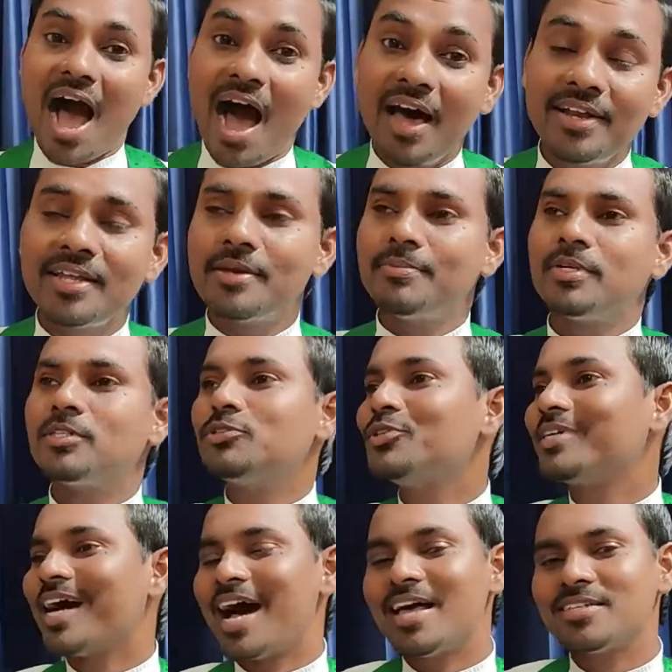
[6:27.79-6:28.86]
unable to
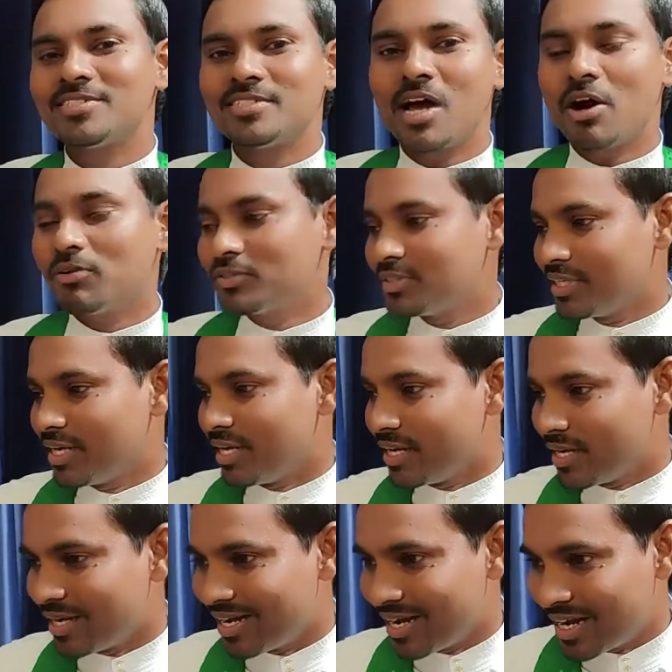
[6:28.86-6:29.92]
cast out
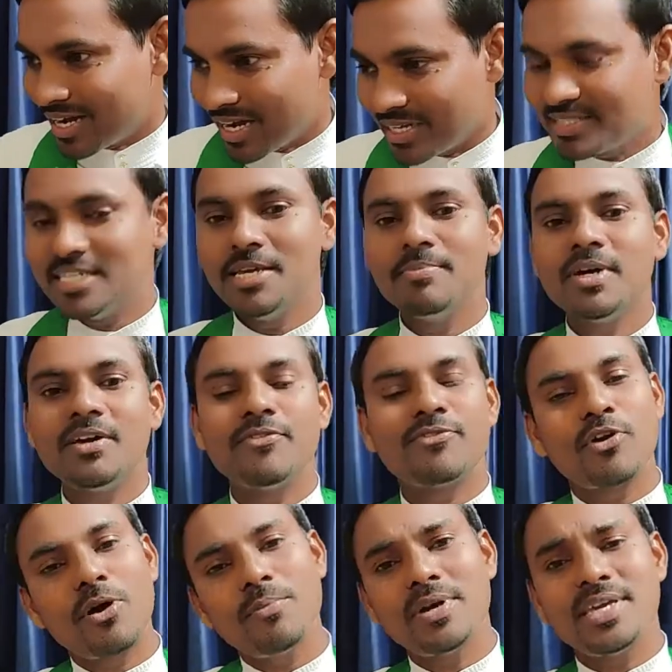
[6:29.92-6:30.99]
a demon
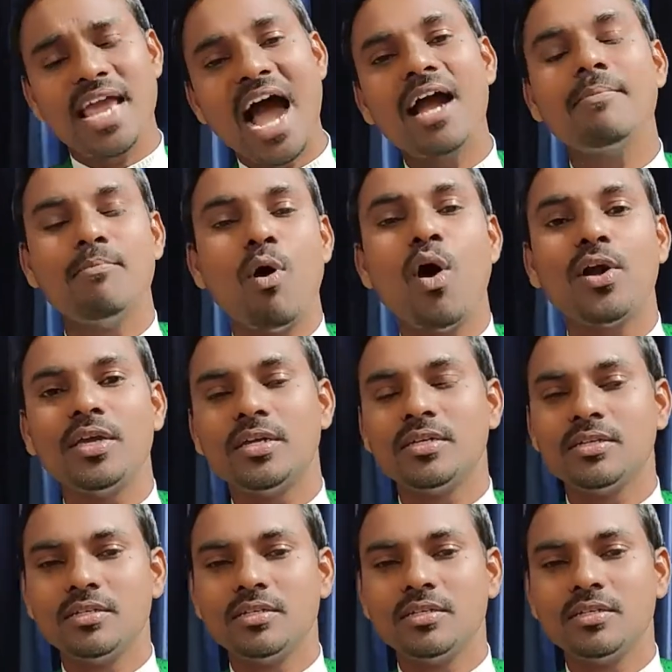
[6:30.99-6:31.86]
from a young boy,